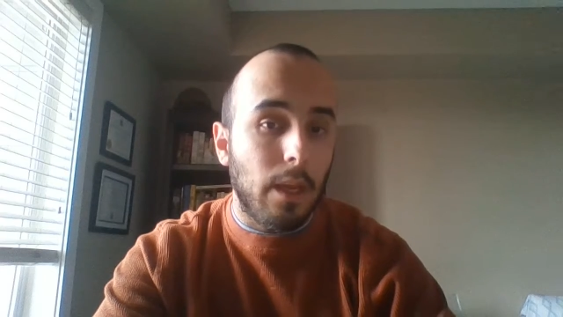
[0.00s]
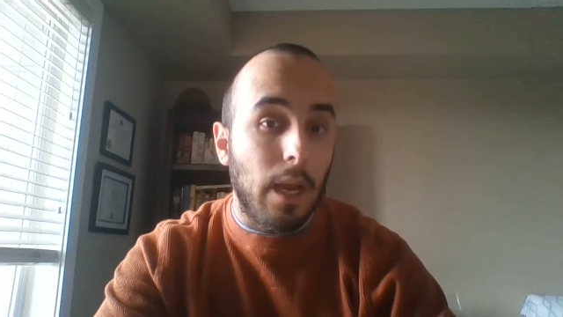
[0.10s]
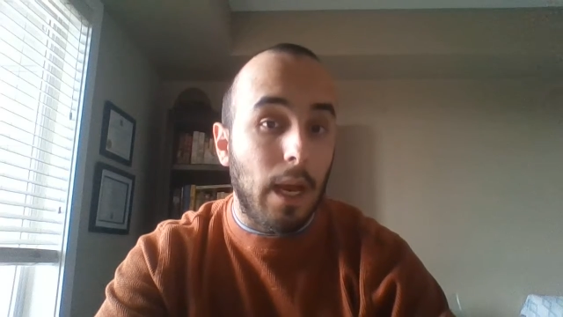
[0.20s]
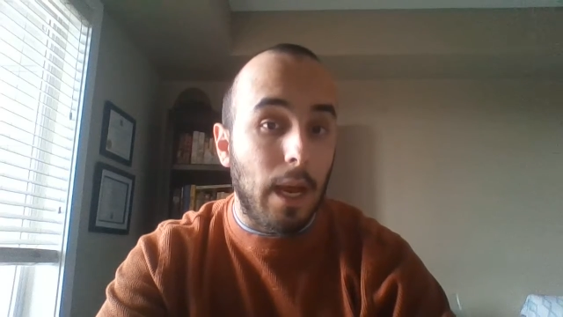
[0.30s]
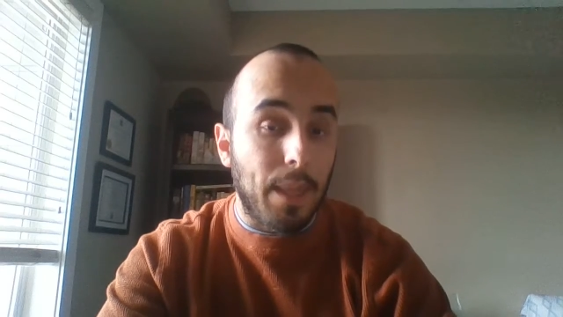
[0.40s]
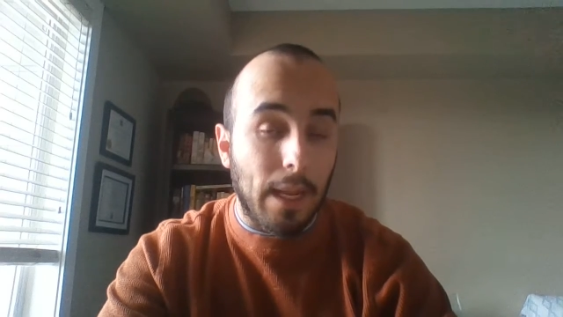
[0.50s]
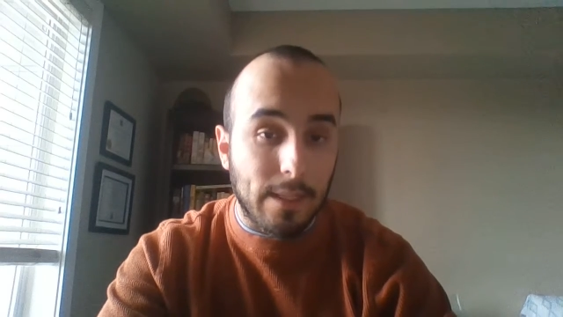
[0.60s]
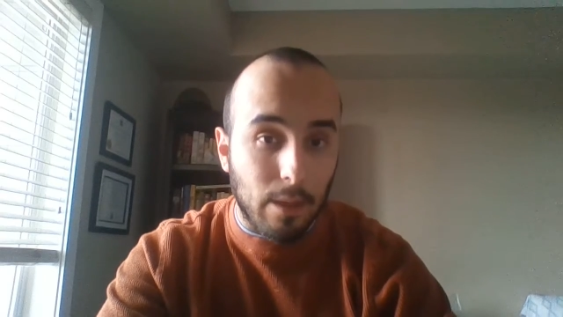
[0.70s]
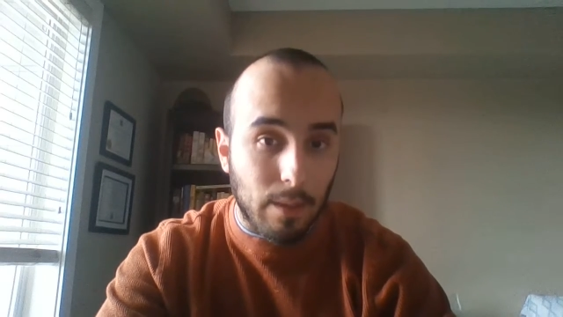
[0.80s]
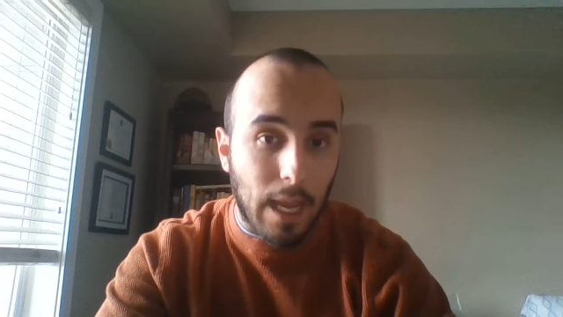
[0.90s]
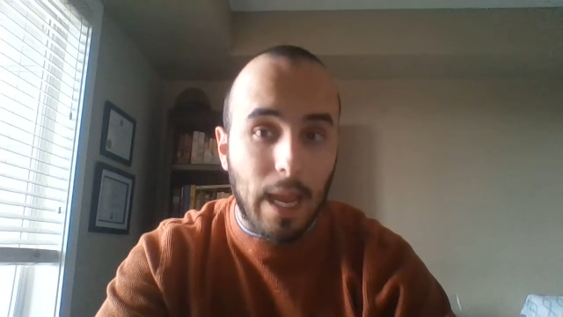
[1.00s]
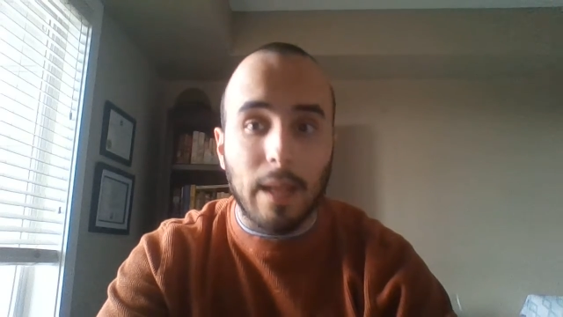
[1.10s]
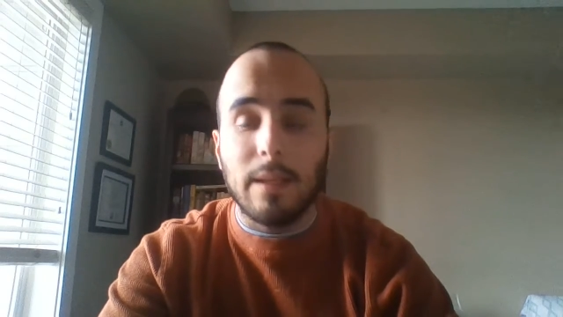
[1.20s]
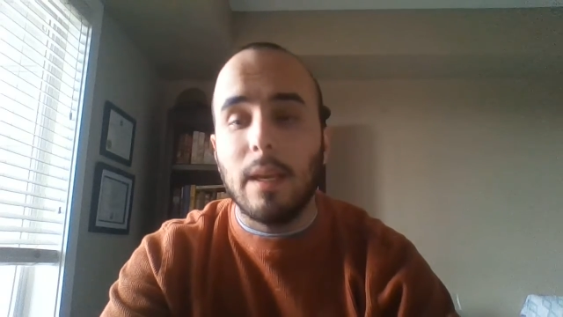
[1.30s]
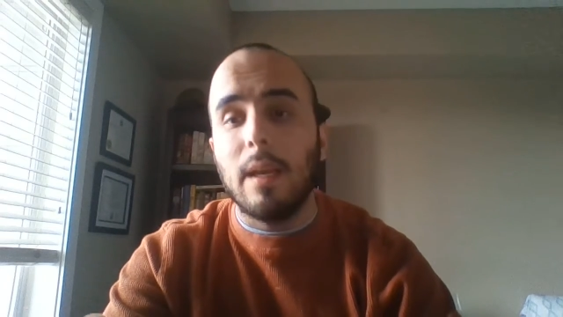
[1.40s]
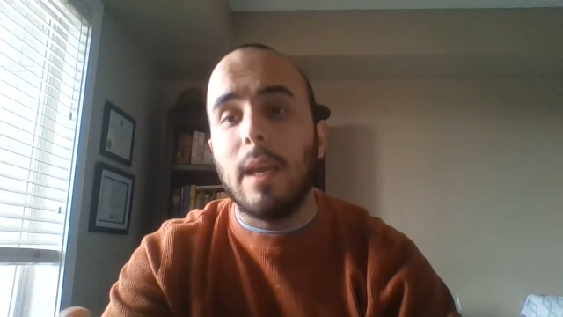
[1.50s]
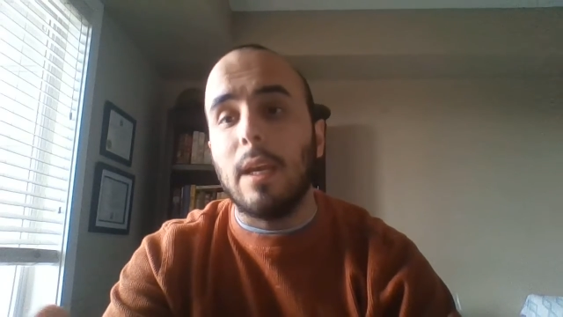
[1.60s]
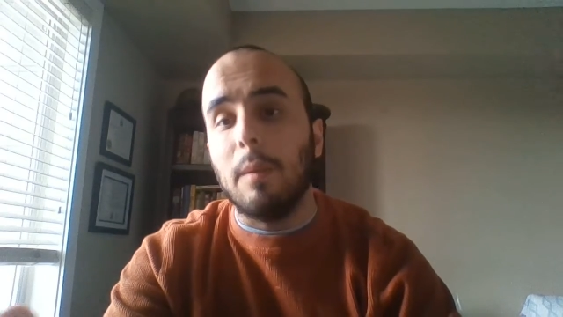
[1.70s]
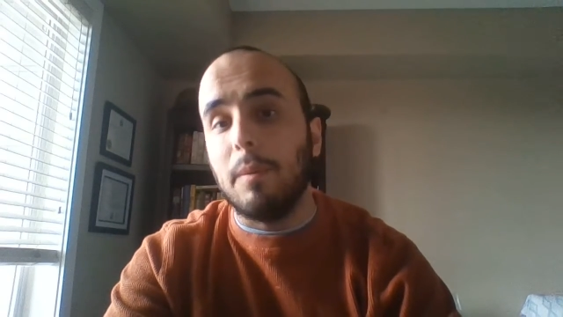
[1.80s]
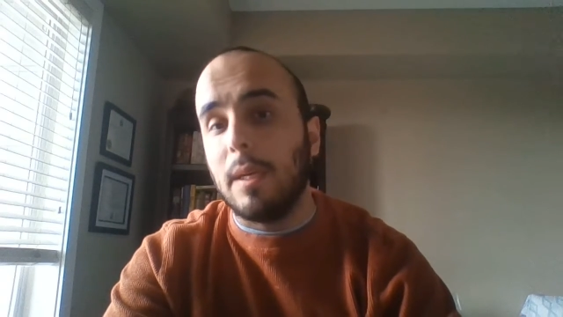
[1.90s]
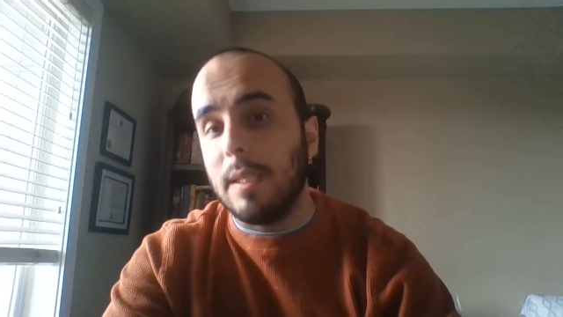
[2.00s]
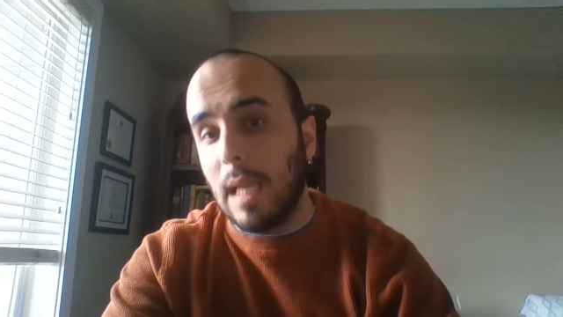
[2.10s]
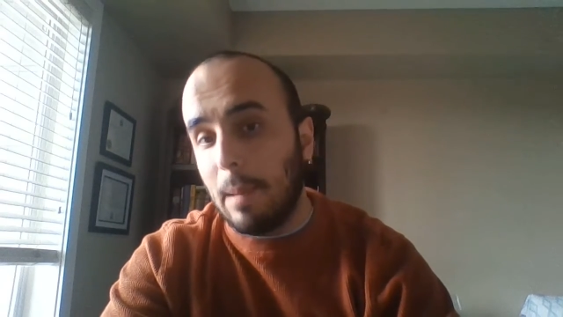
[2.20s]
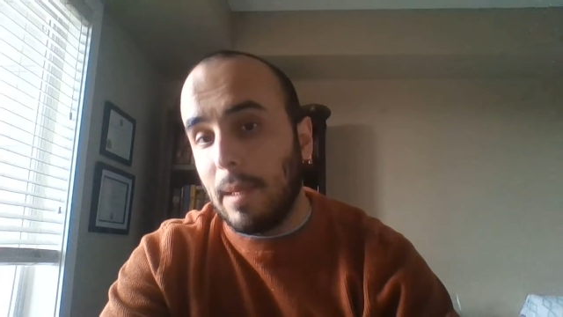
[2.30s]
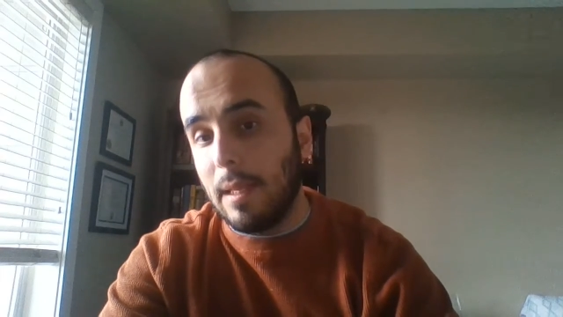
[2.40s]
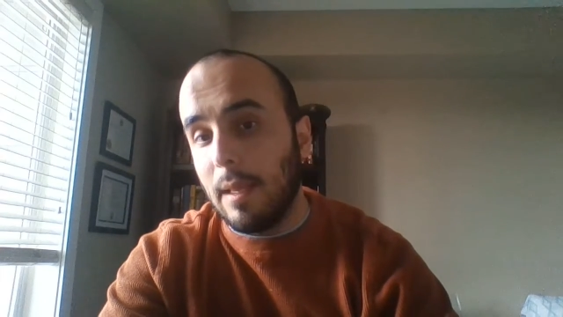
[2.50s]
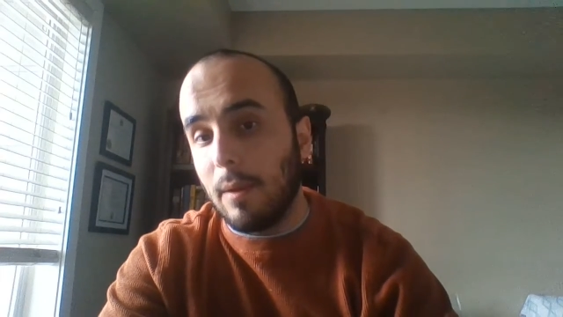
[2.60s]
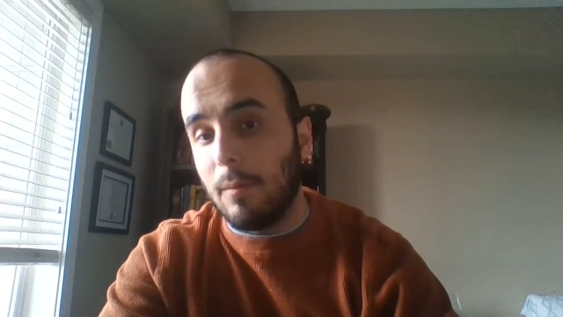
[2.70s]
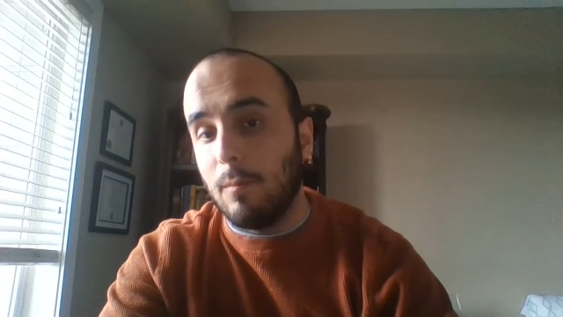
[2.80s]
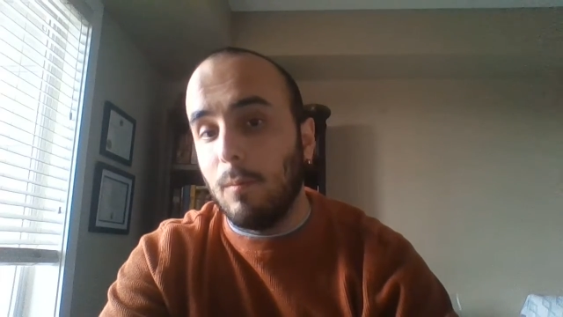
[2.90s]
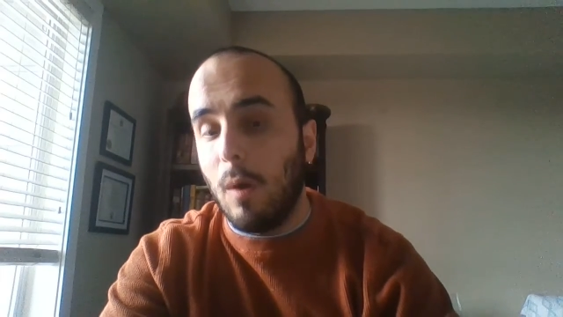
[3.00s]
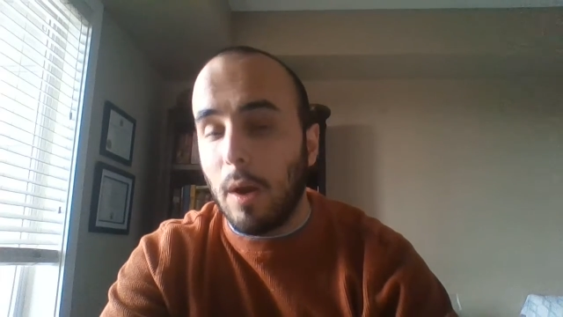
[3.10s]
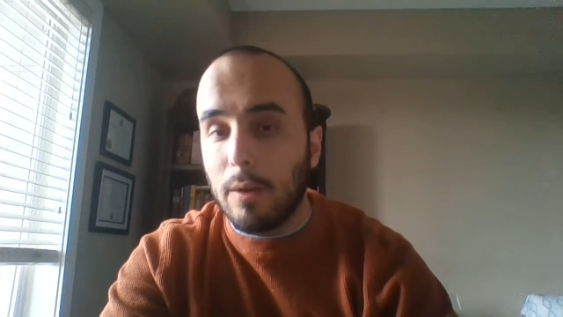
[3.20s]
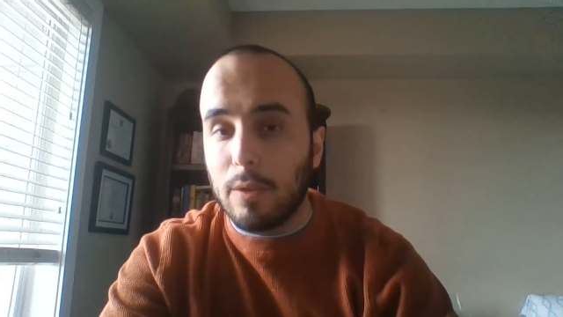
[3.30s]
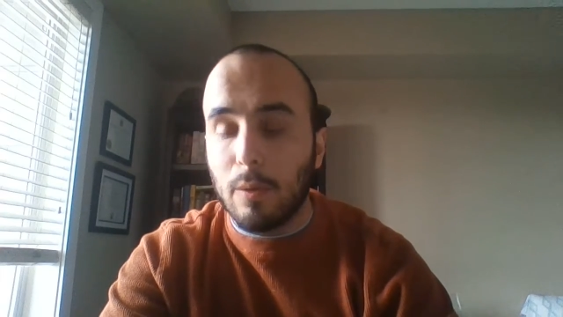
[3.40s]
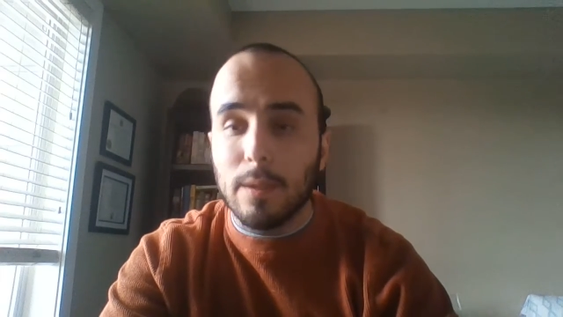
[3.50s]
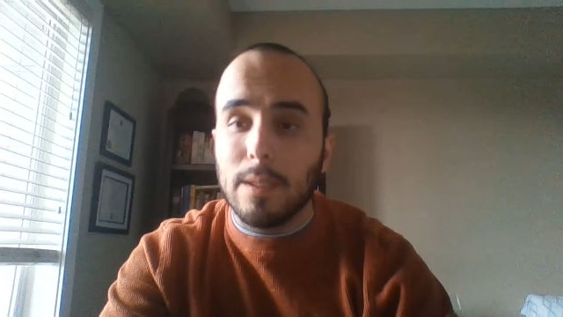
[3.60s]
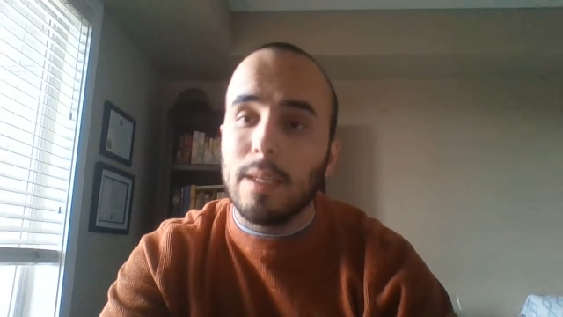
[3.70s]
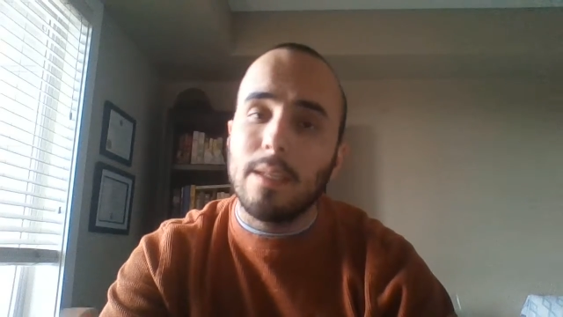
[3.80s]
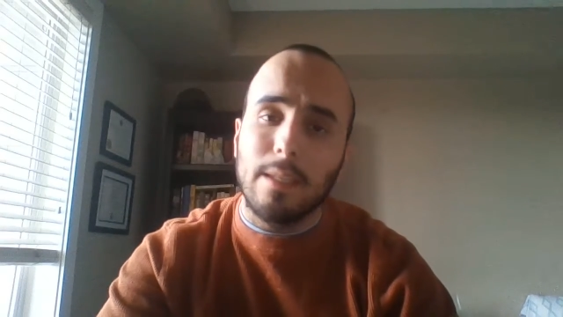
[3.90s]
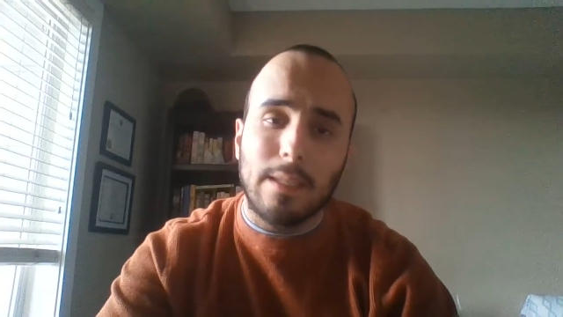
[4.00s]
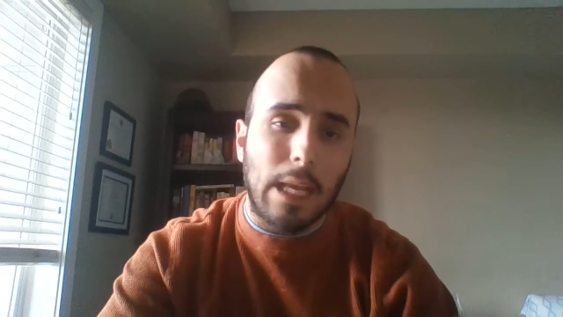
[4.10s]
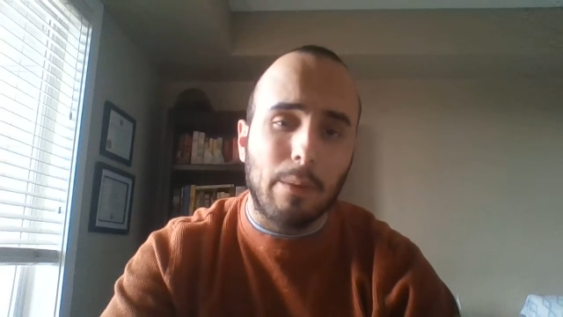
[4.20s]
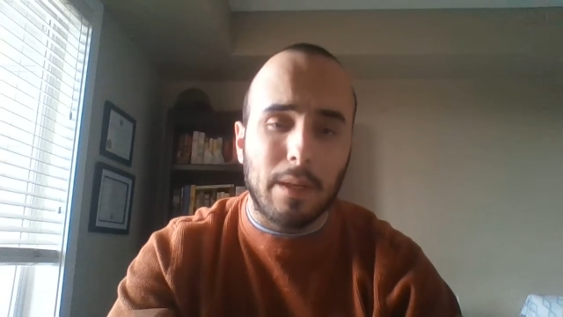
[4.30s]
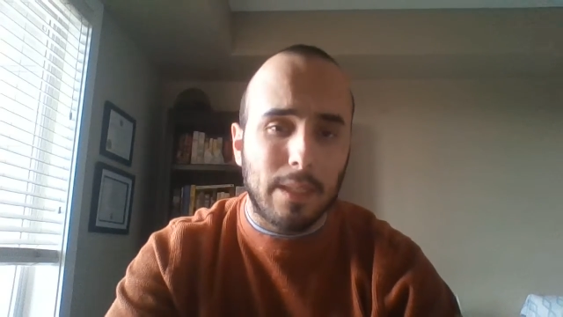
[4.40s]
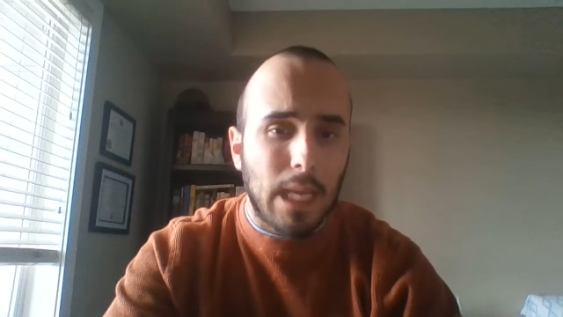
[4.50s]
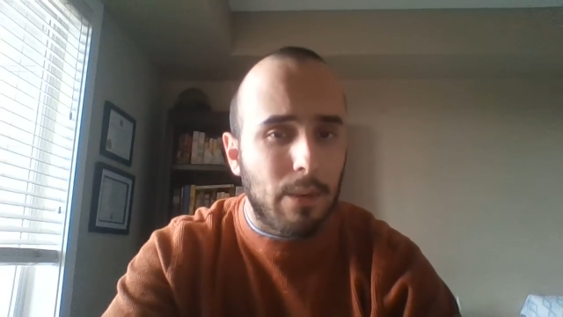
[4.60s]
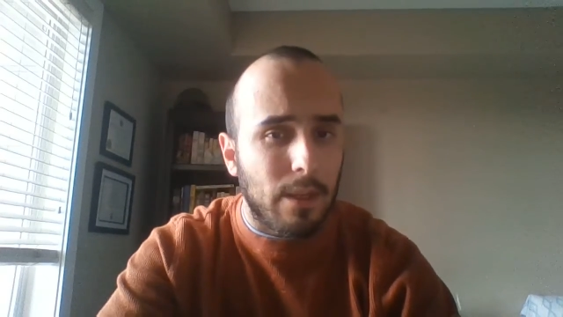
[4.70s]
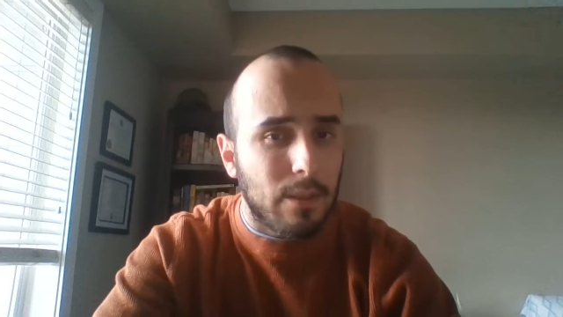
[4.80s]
That is their land. It could contaminate their water sources, etc., etc.